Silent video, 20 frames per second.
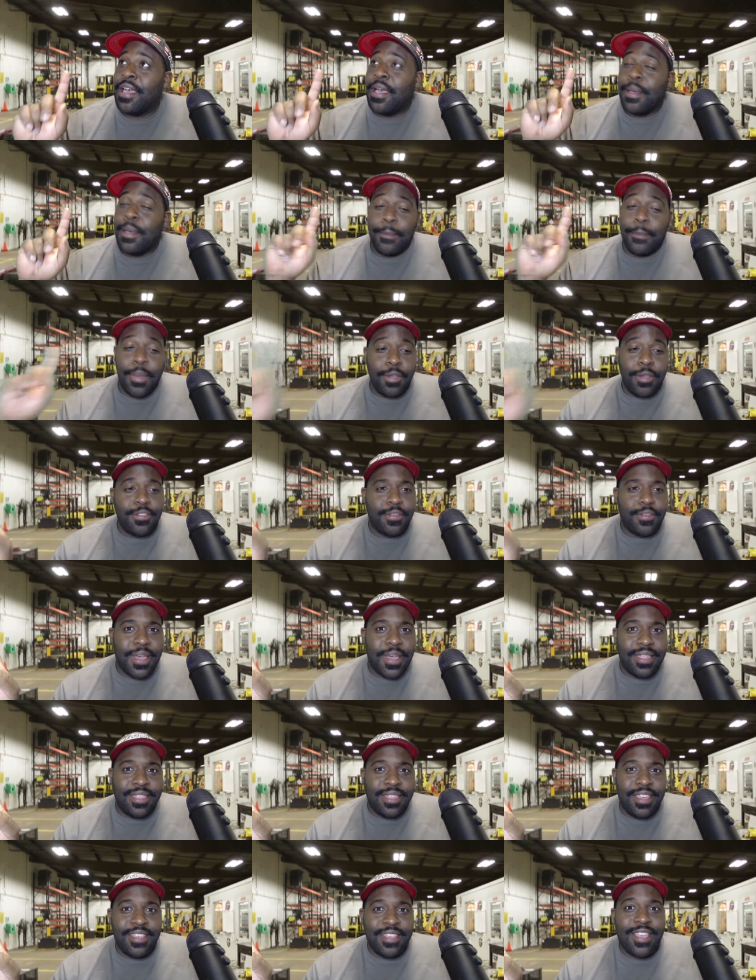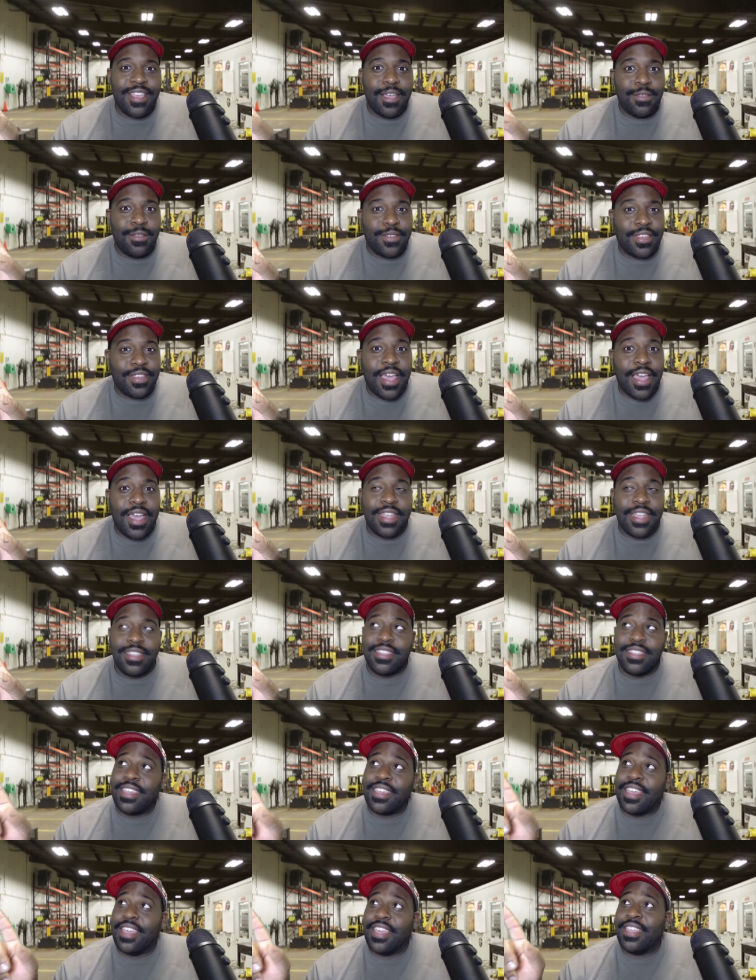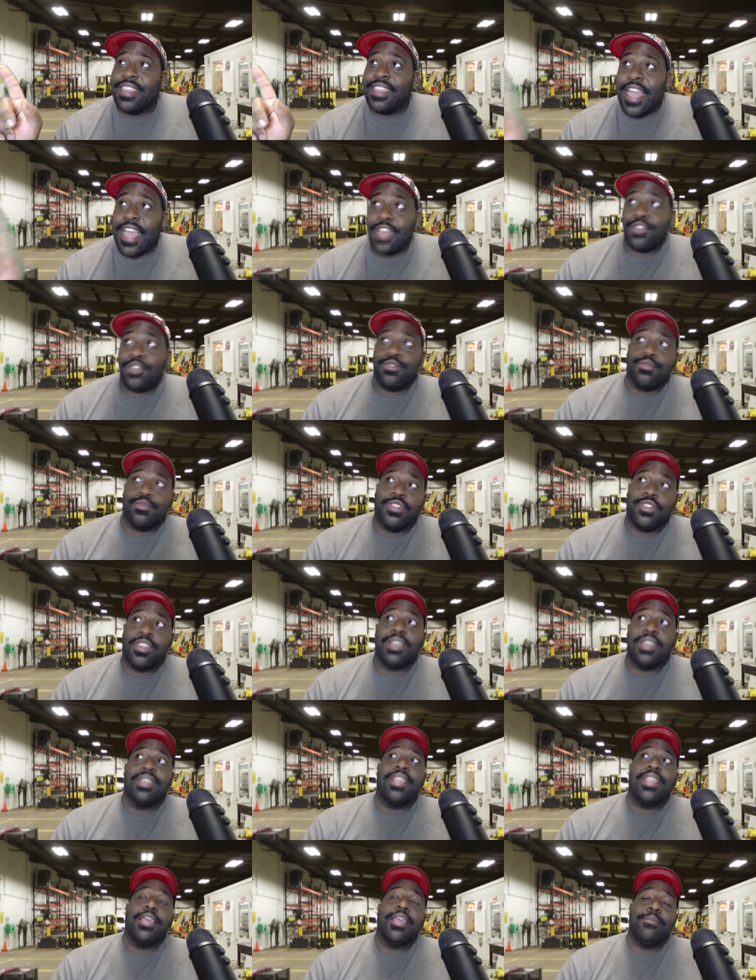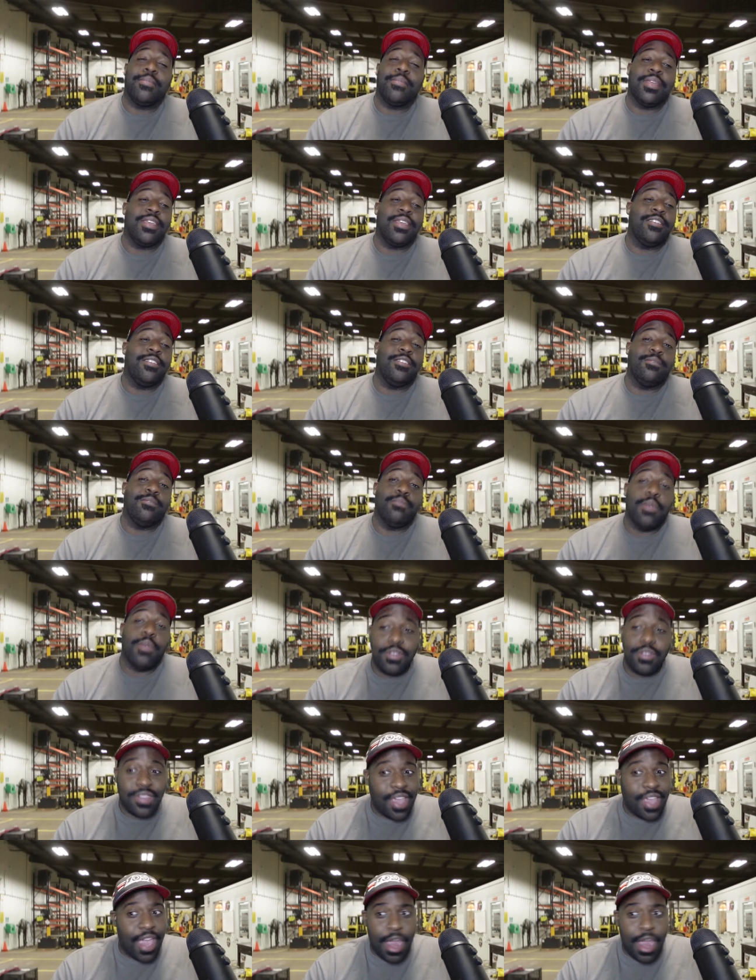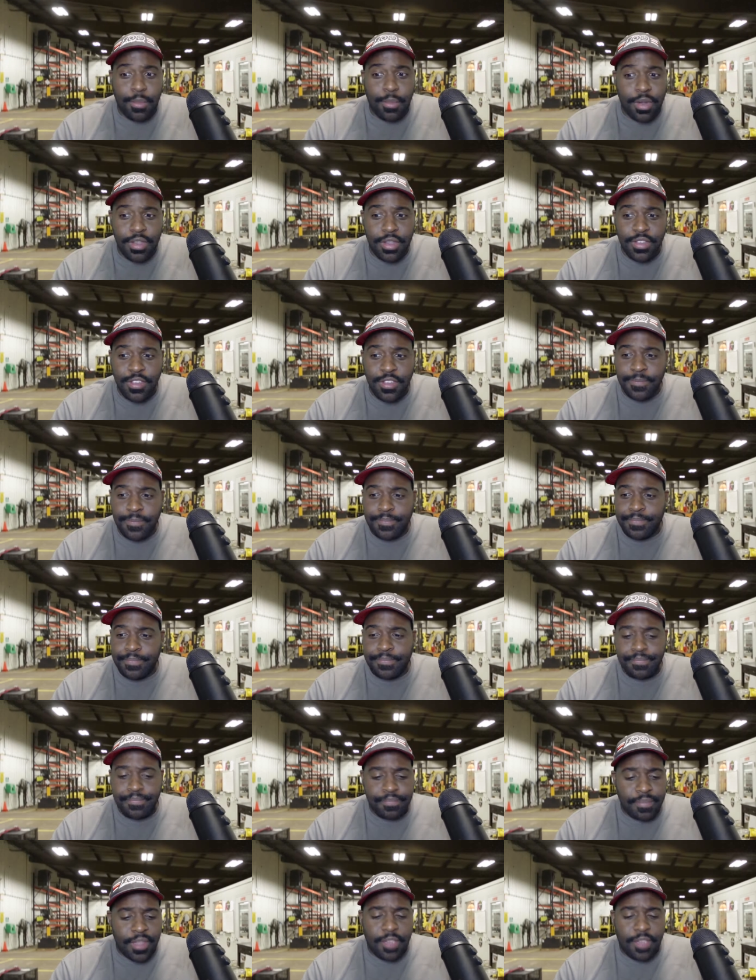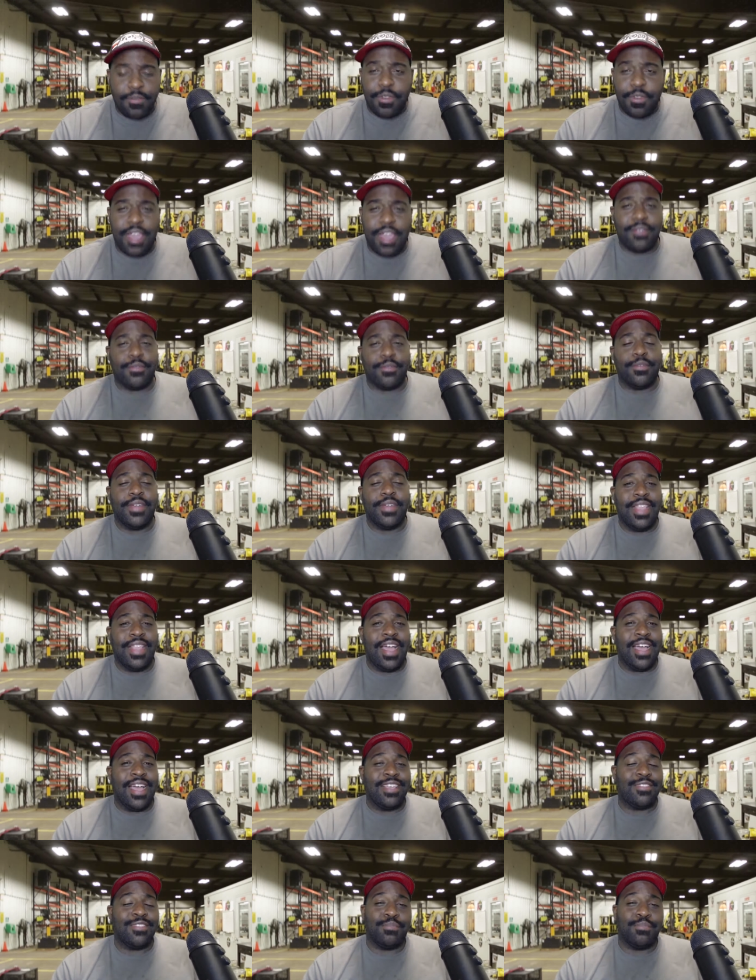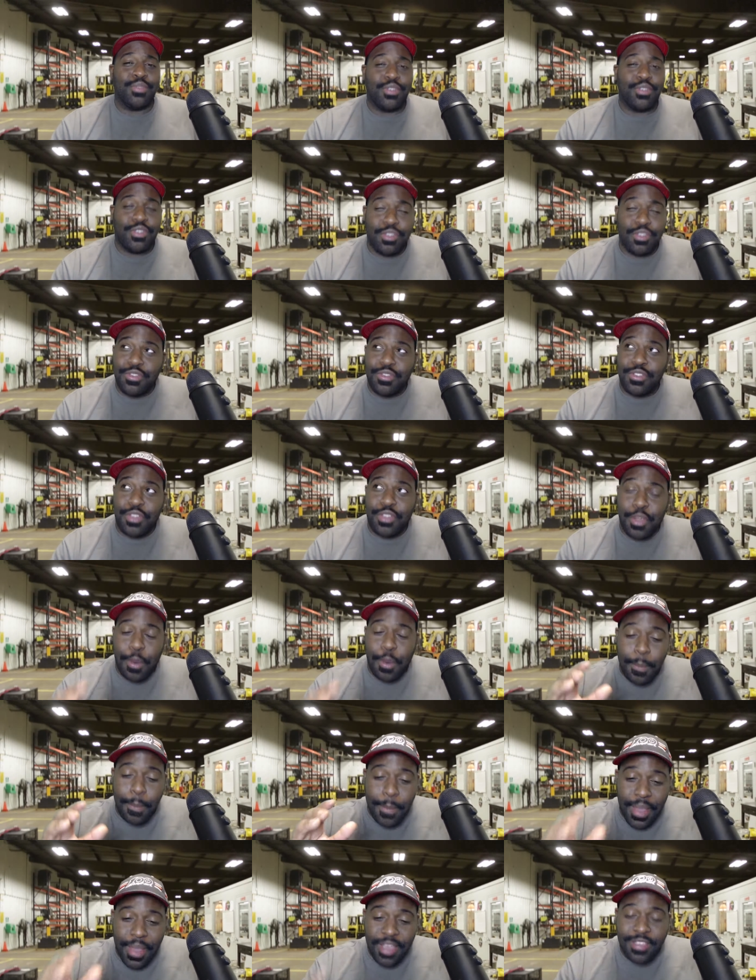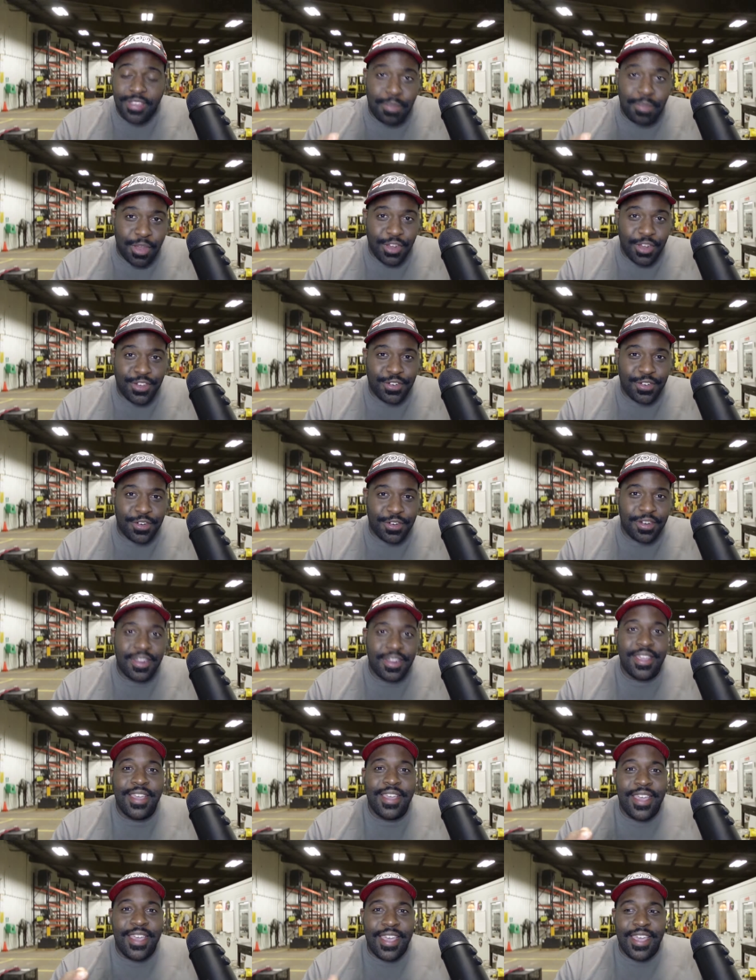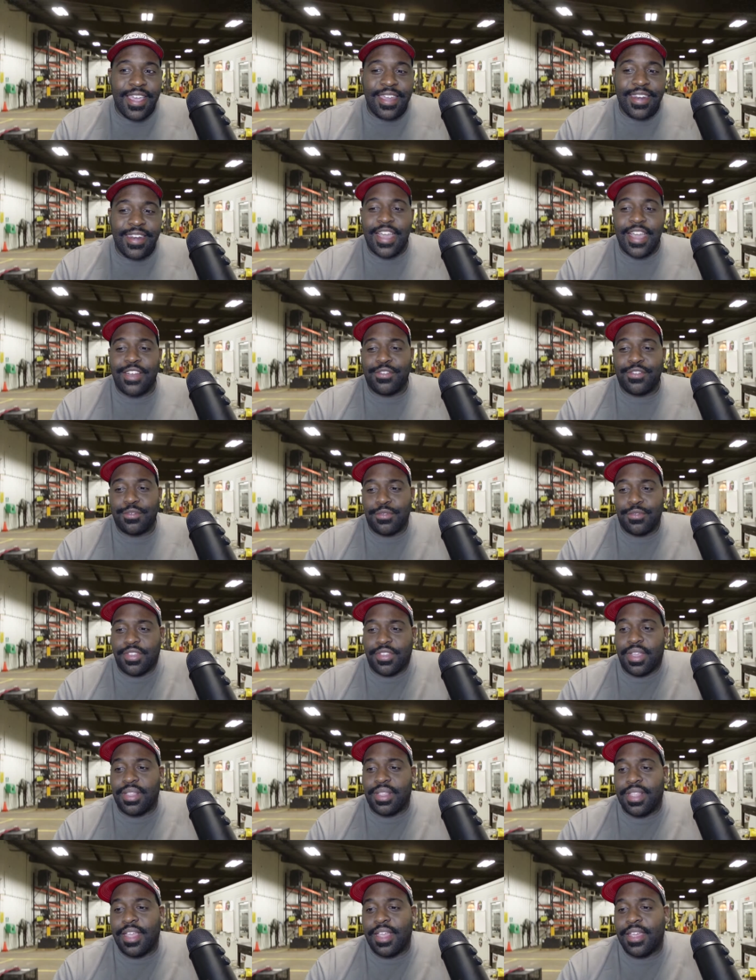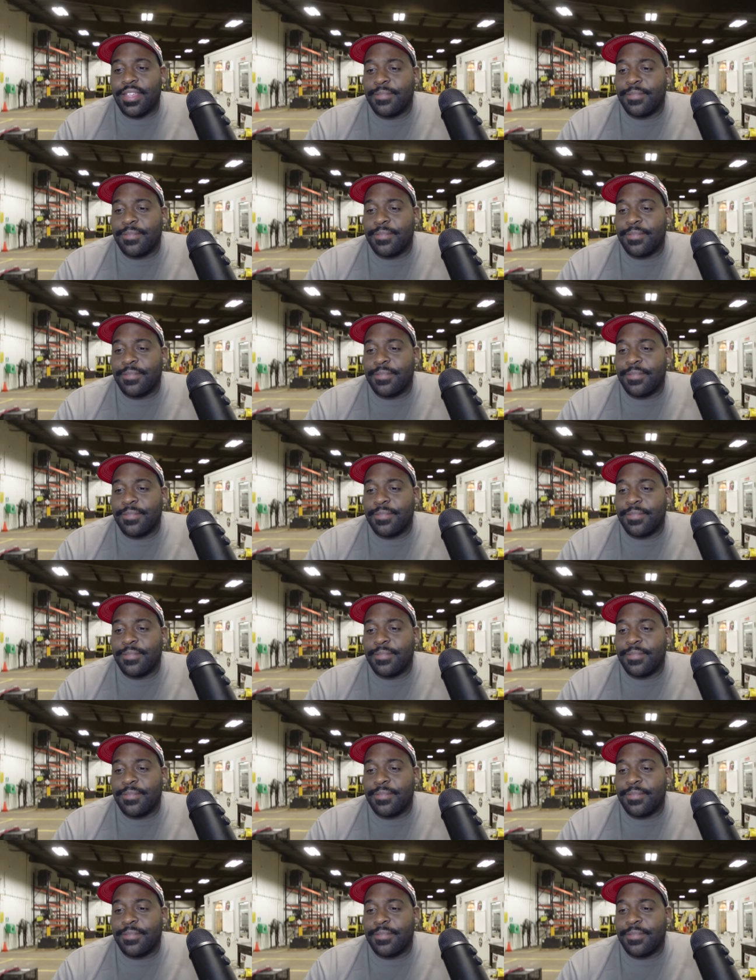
most of my things outside to get natural sunlight, because most cameras, if you haven't realized, produce their best picture in natural sunlight.